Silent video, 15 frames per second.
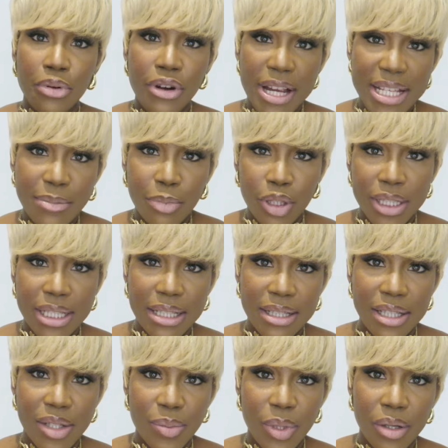press
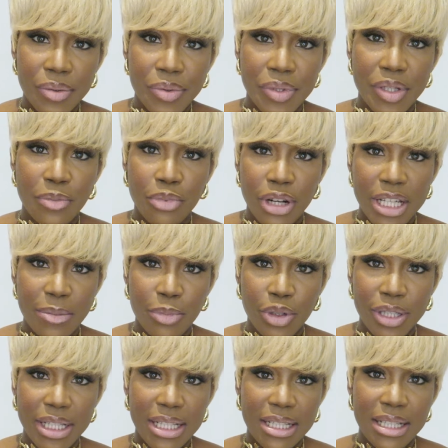buttons as well so it's press
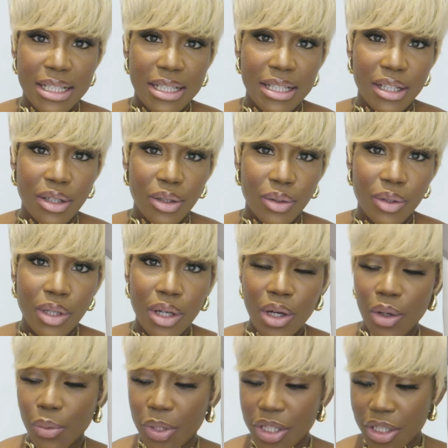button detail
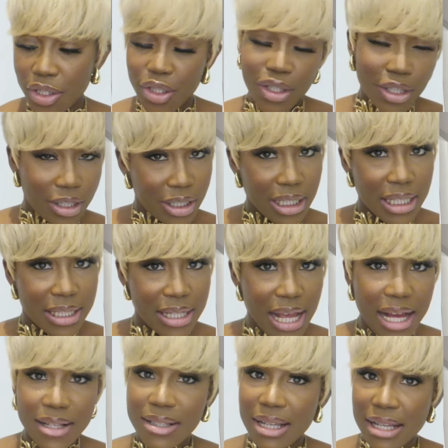which is good easy
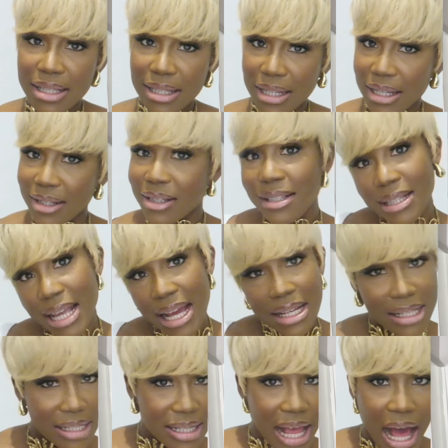access in easy
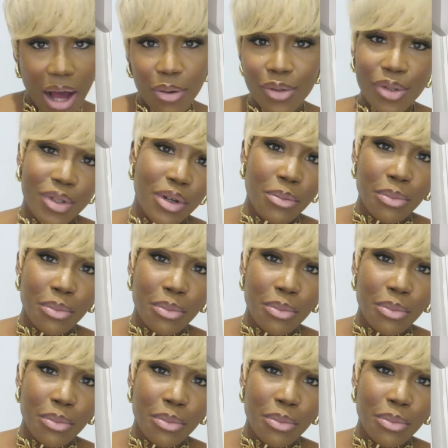access out no